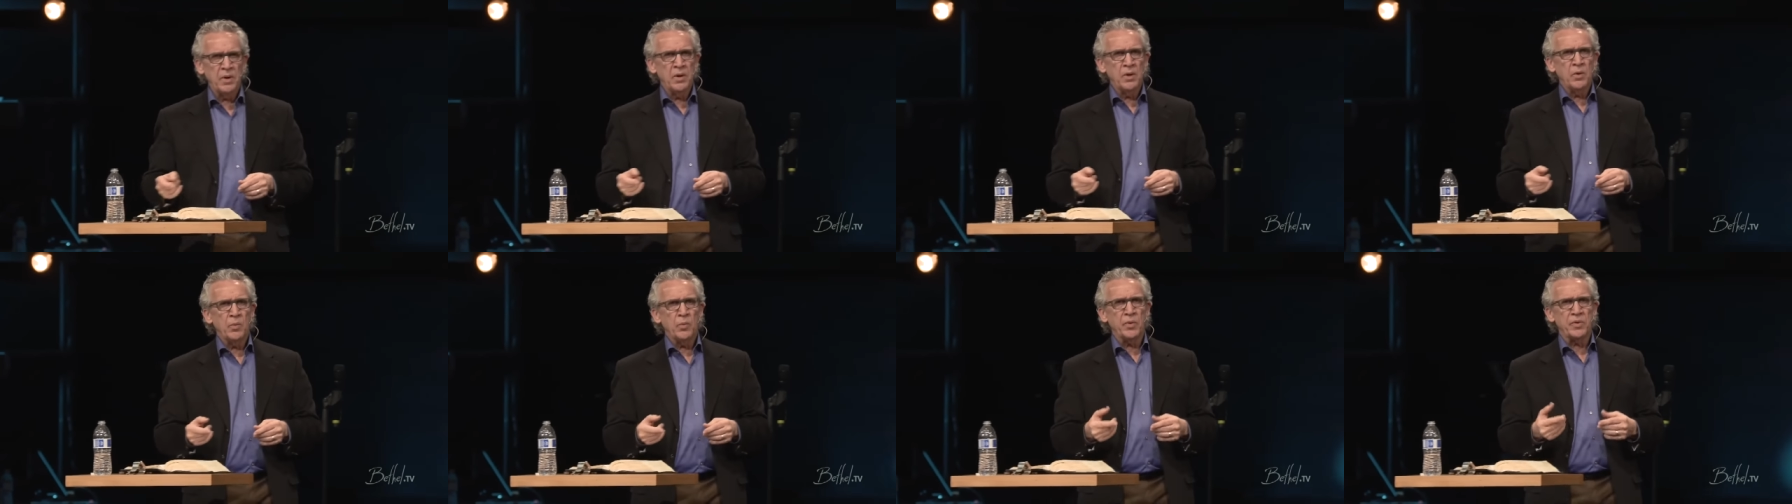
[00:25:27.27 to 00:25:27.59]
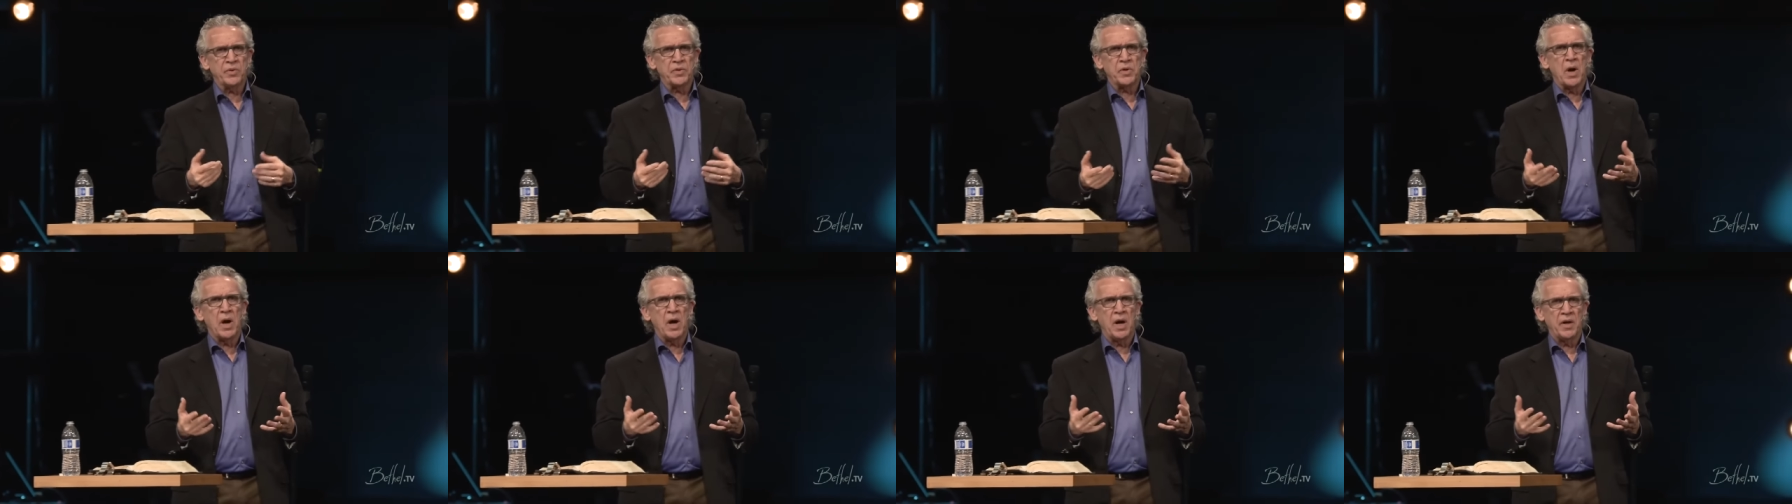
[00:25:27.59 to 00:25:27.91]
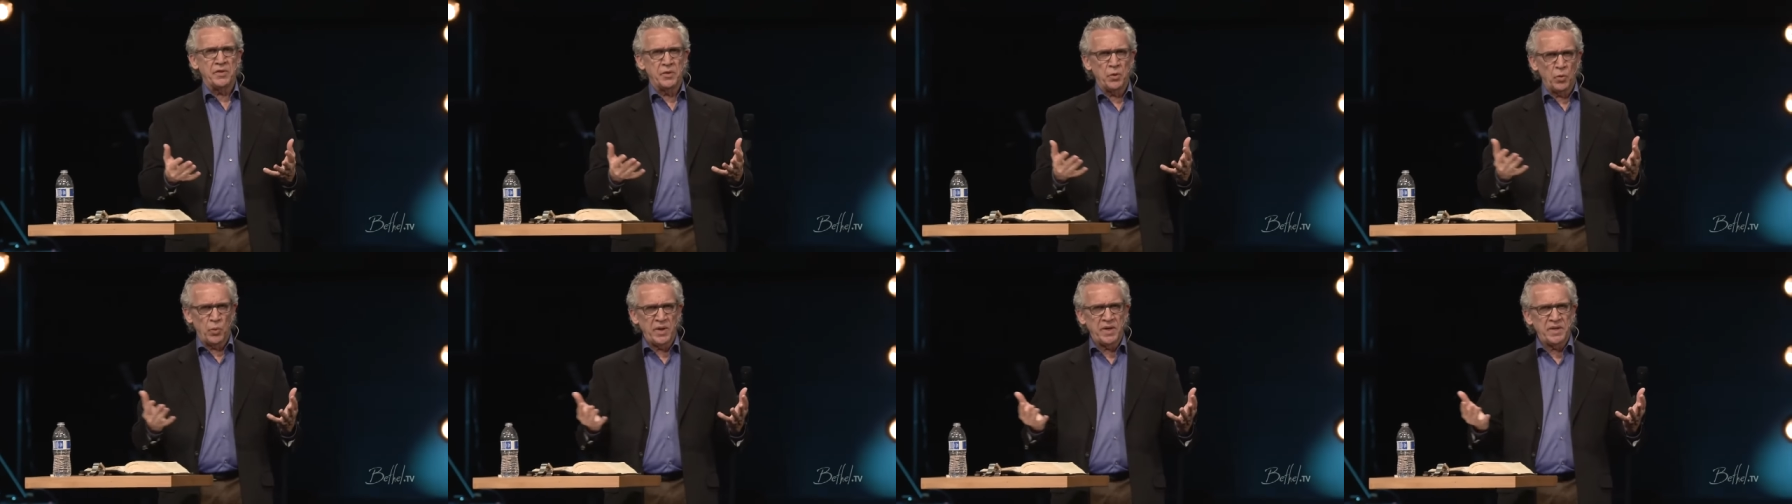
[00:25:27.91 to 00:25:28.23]
with God
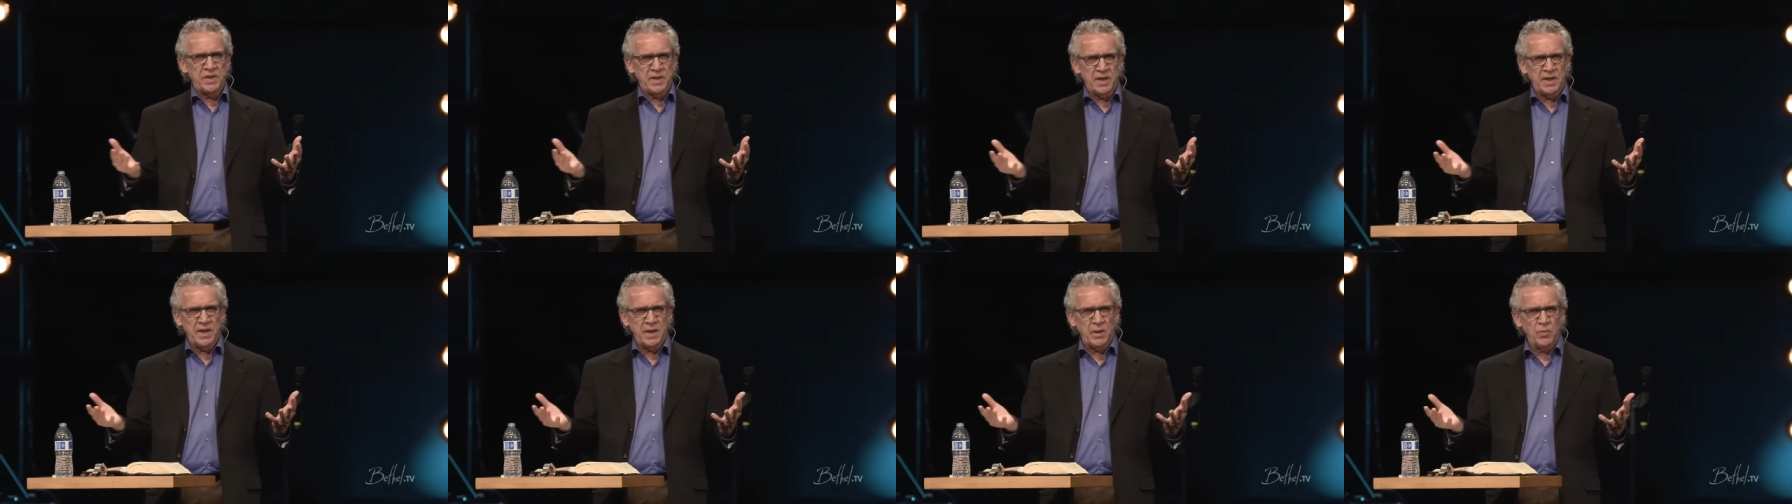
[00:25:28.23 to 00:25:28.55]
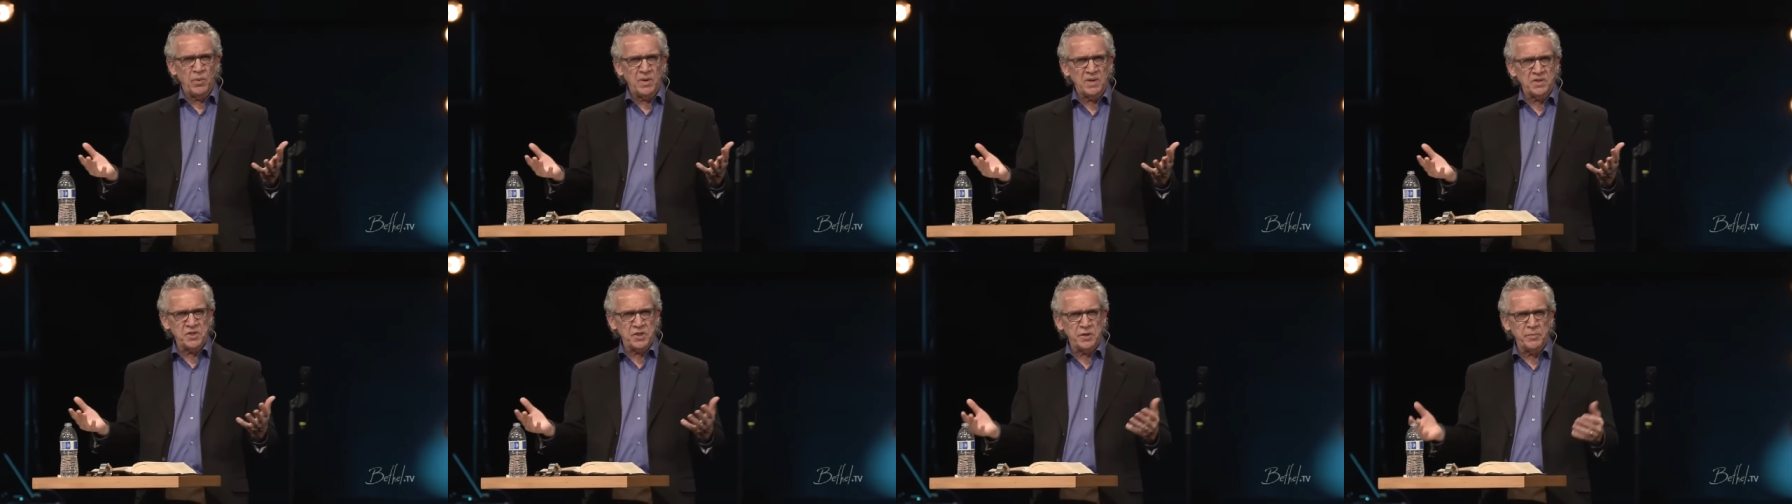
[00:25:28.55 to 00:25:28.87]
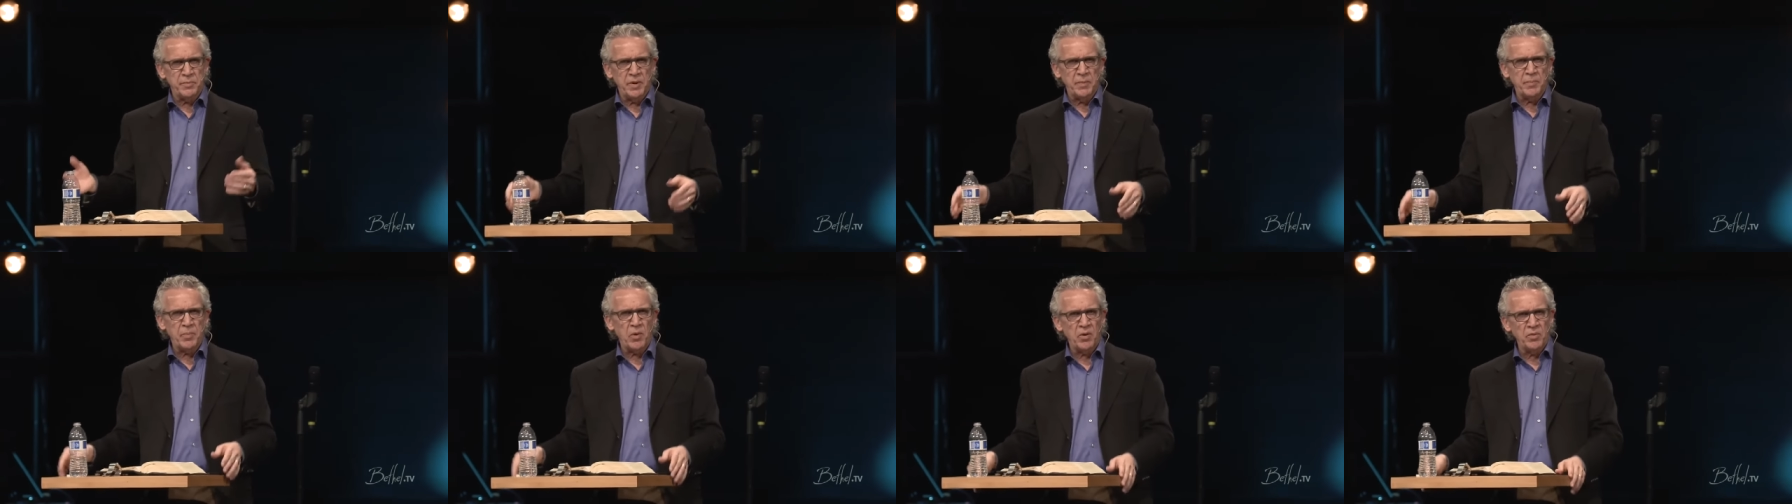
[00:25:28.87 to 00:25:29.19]
the way that he wants to
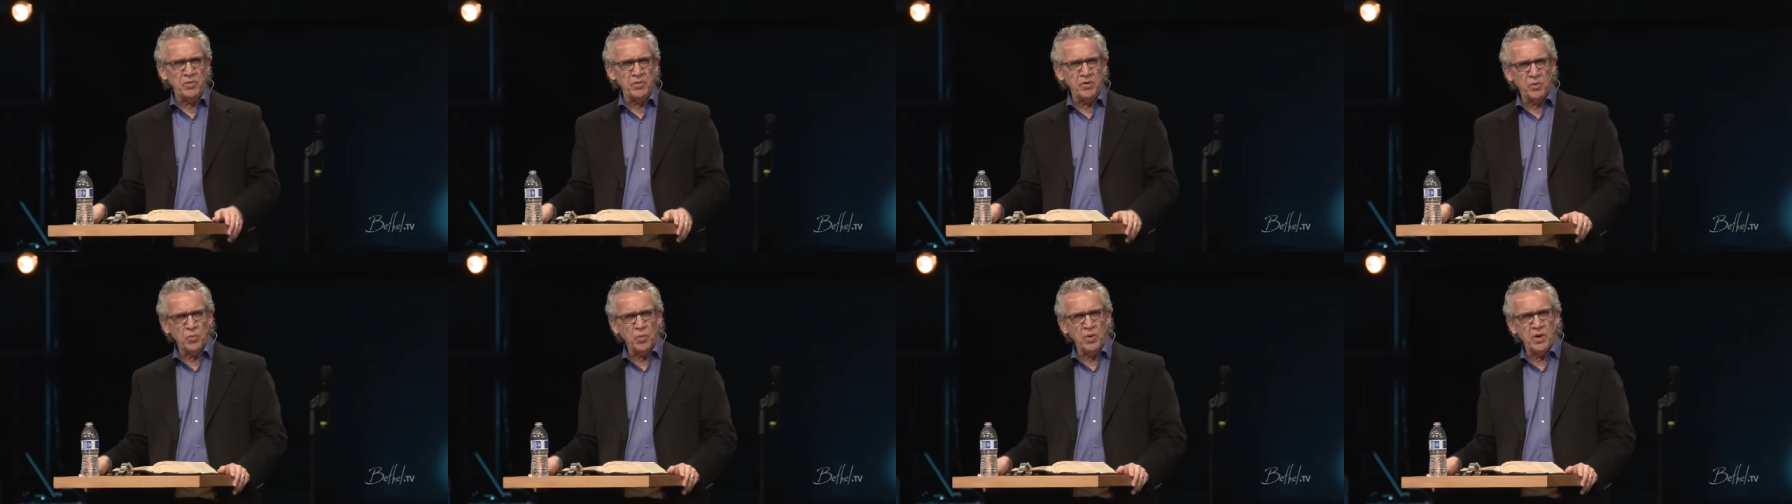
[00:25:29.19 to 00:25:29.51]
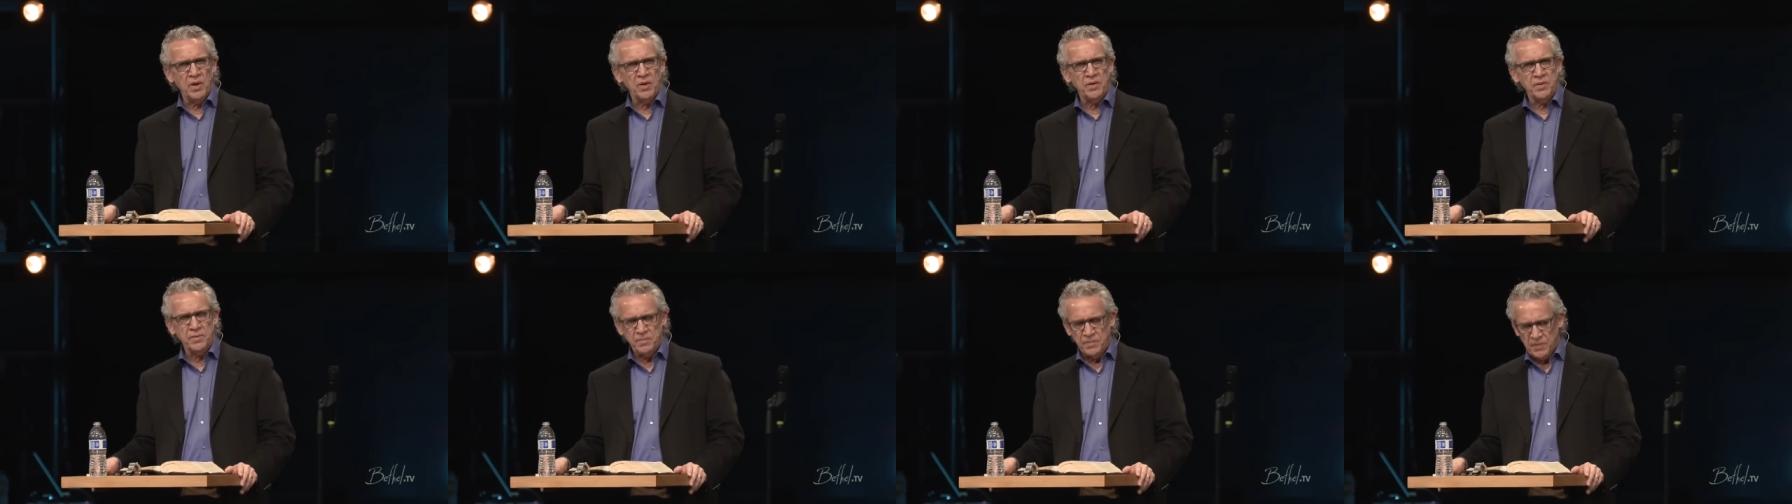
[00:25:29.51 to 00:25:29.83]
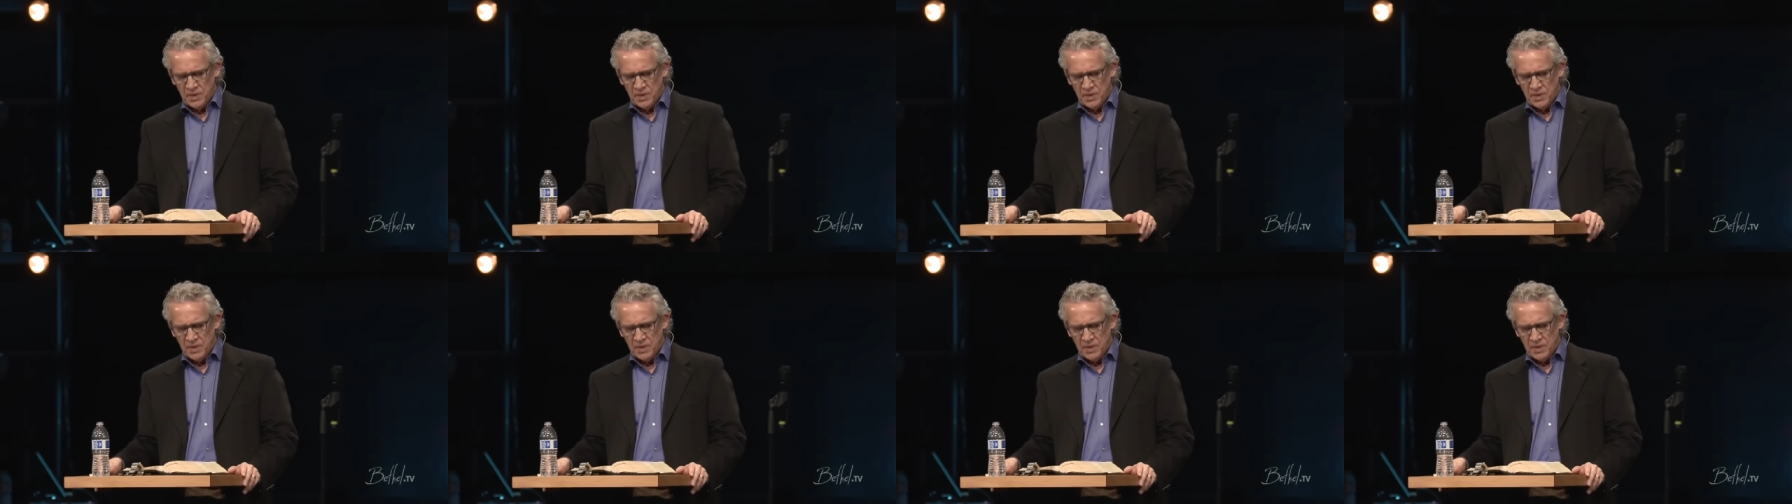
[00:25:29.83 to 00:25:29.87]
be partnered with.